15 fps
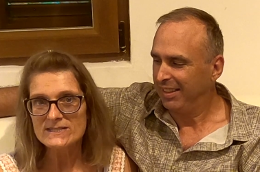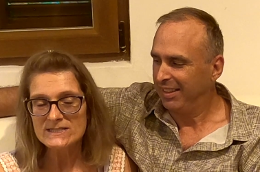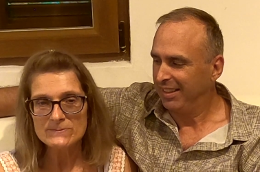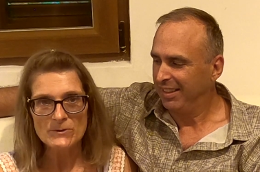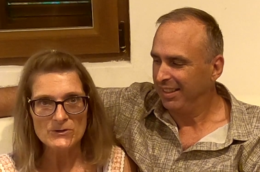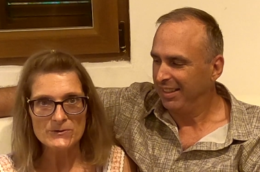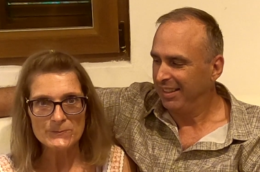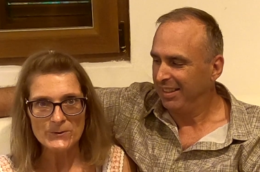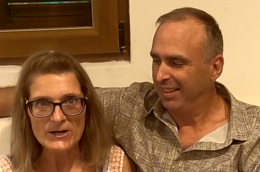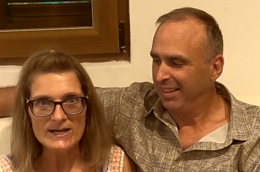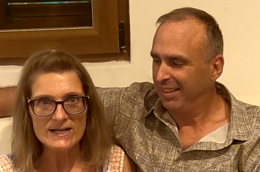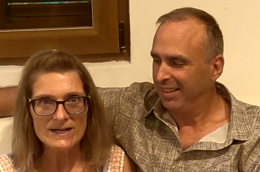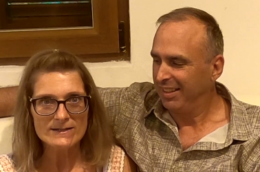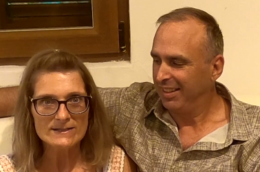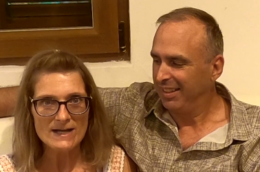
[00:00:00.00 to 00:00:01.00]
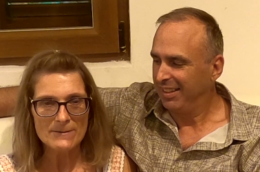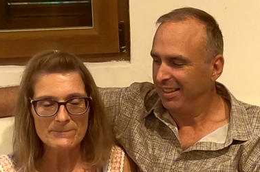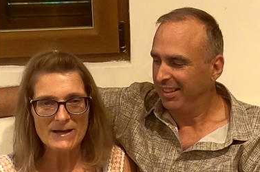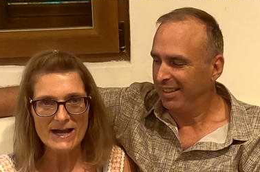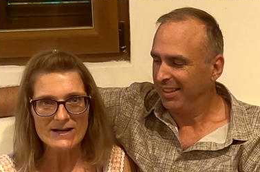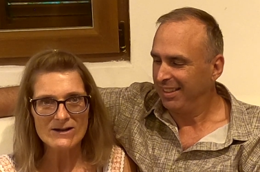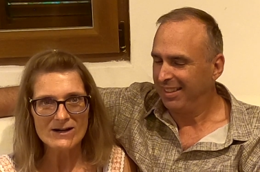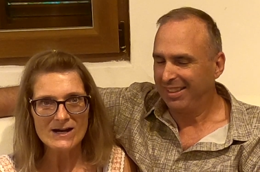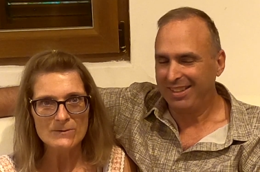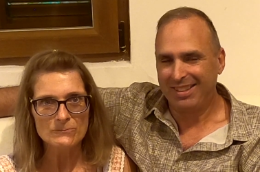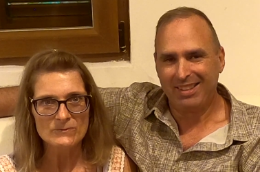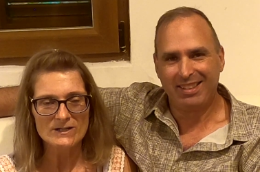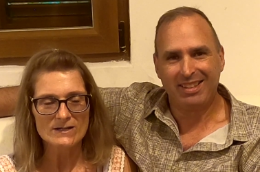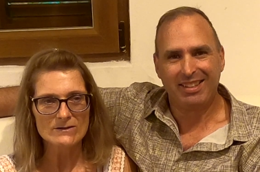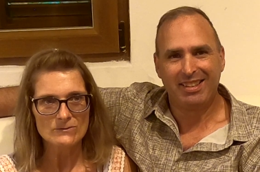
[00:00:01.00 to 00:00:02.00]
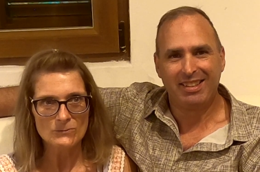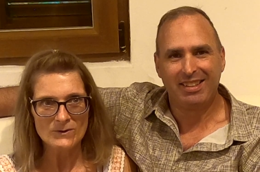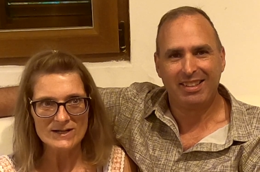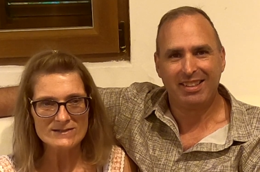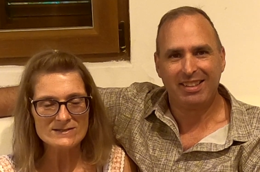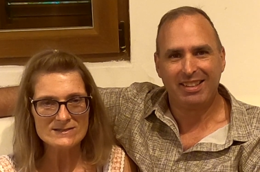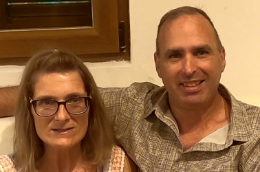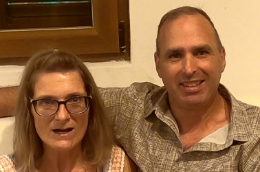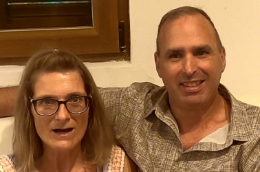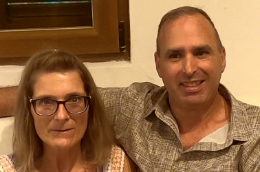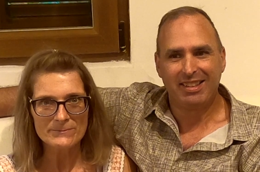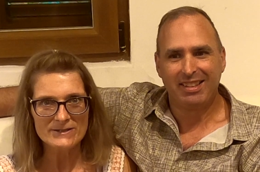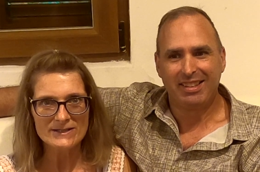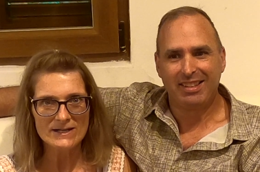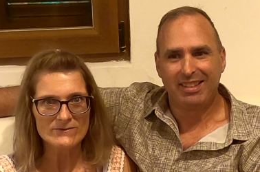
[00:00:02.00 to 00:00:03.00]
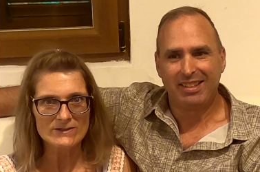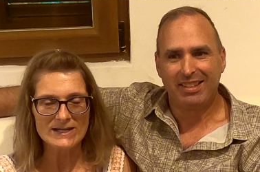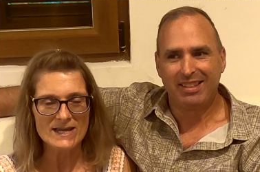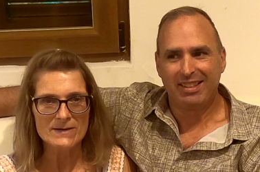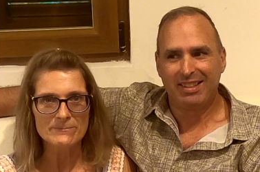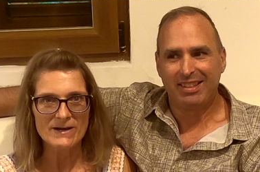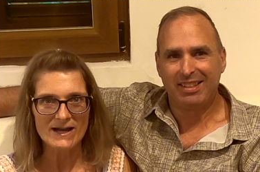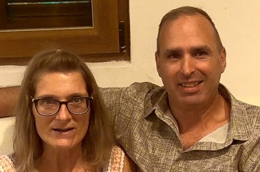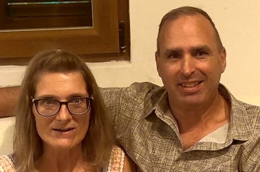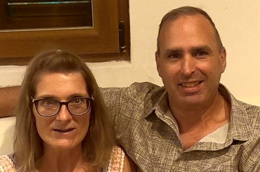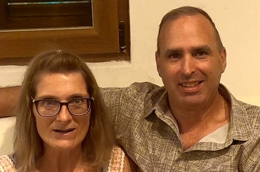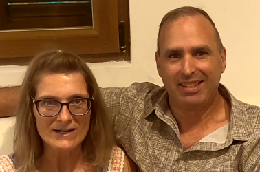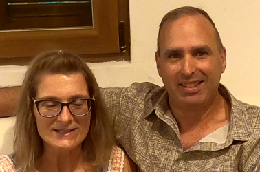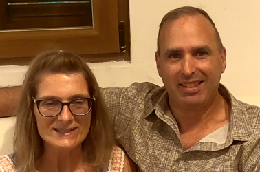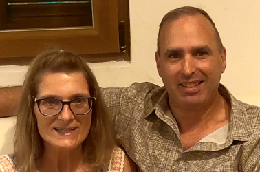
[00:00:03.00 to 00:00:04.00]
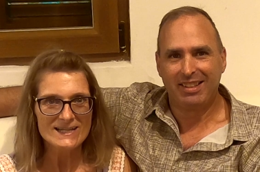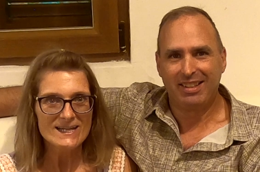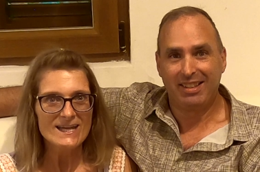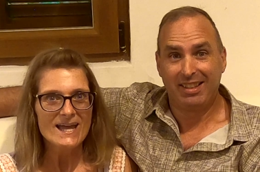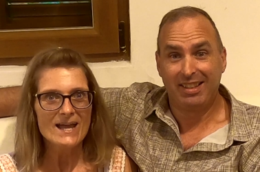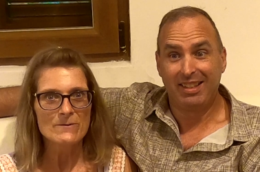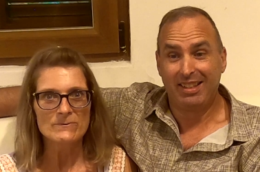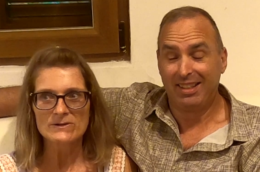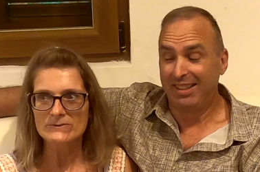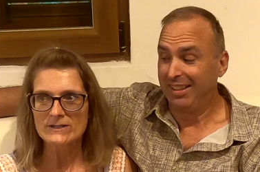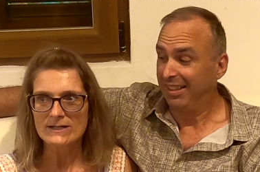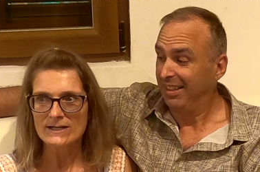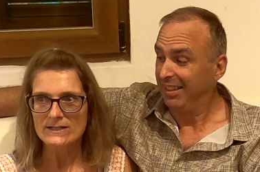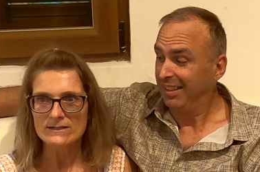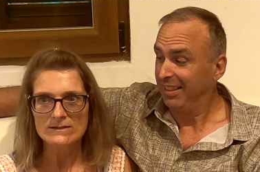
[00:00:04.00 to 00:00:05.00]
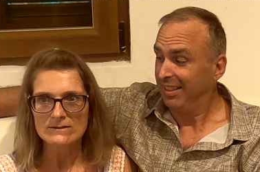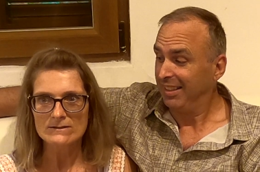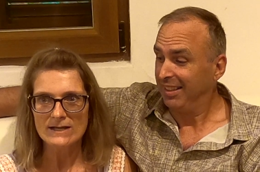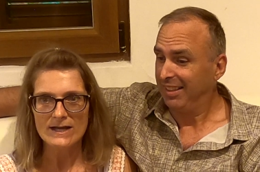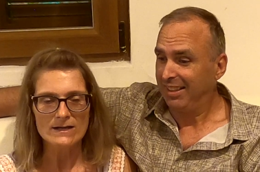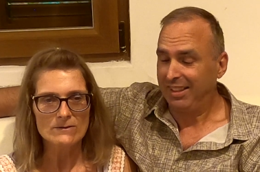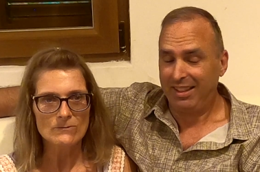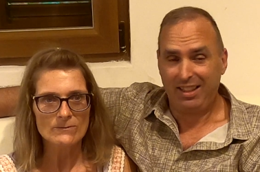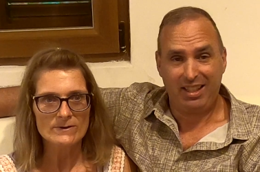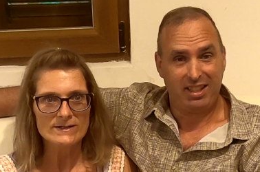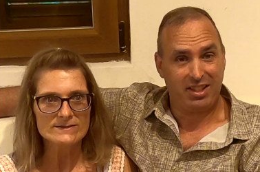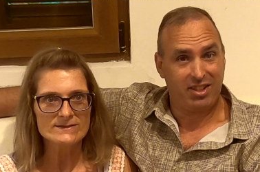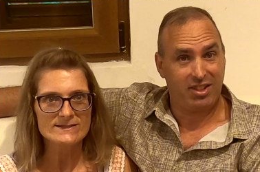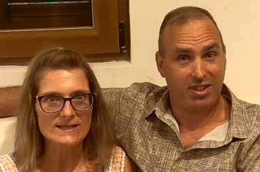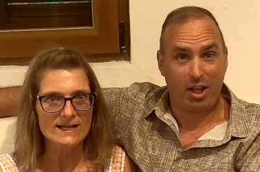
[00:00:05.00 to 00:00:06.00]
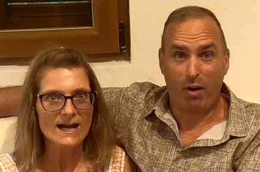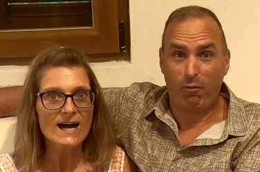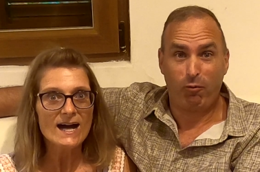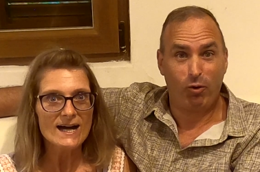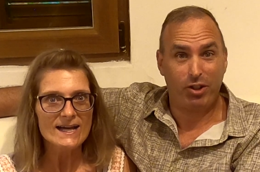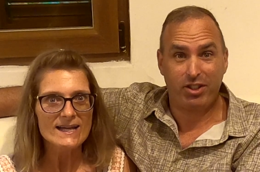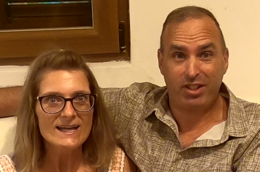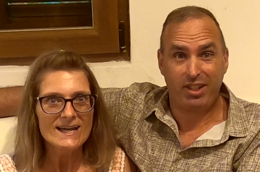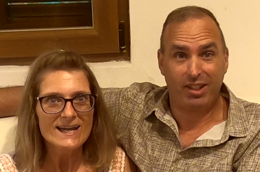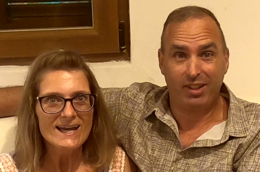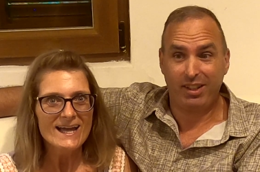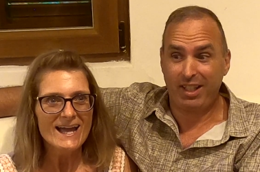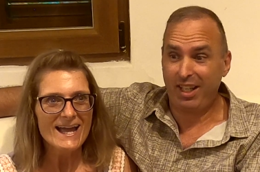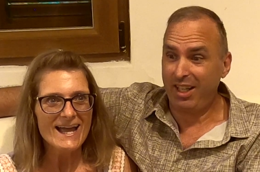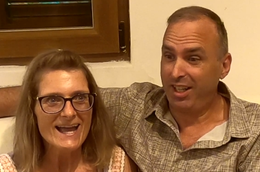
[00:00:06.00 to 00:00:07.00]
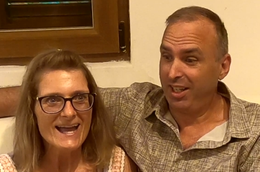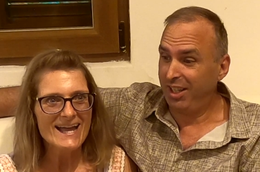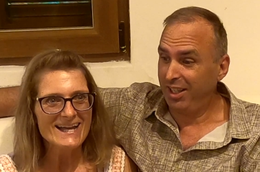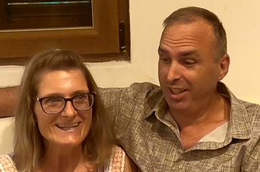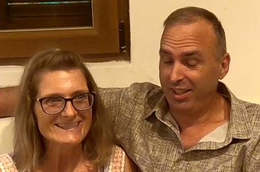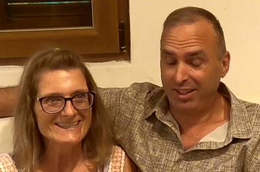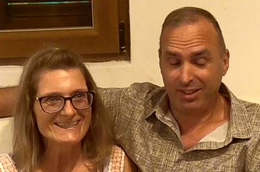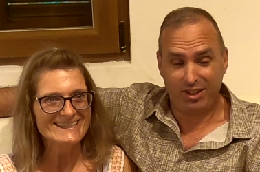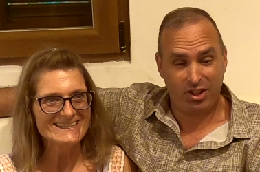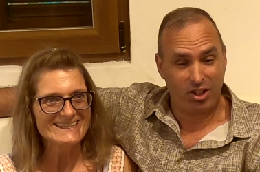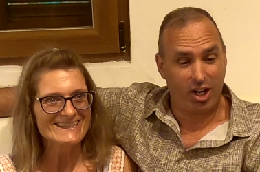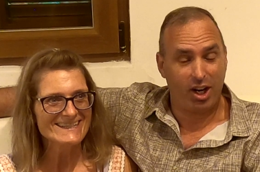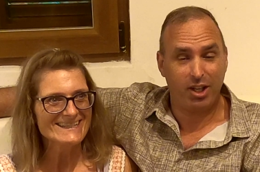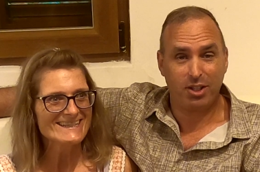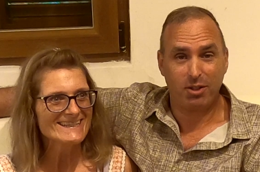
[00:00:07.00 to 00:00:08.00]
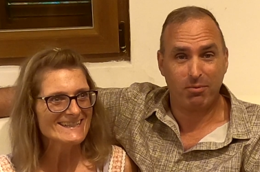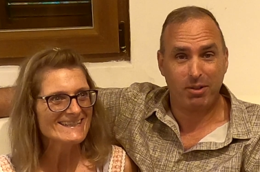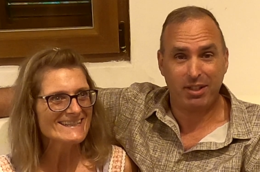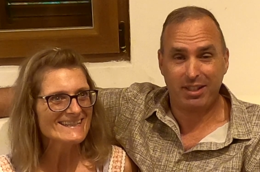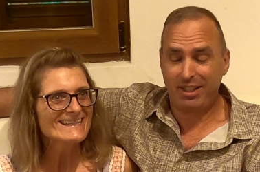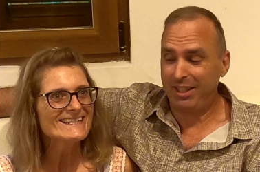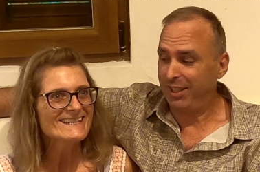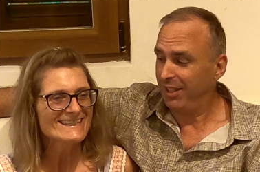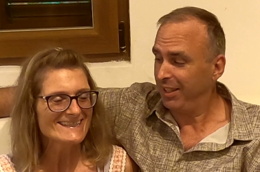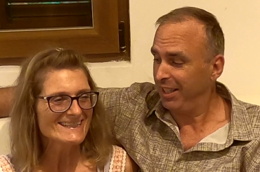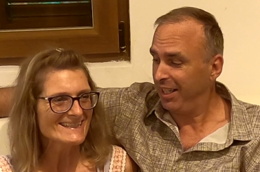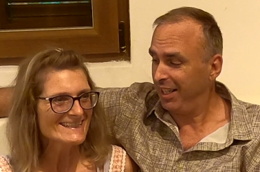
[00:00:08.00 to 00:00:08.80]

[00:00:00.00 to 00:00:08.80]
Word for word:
Speaker 1: his smoke break and come back on. Well, one stop, he never came back on. And we were like, okay, where's
Speaker 2: the guy? Stuff was still here, and charger was still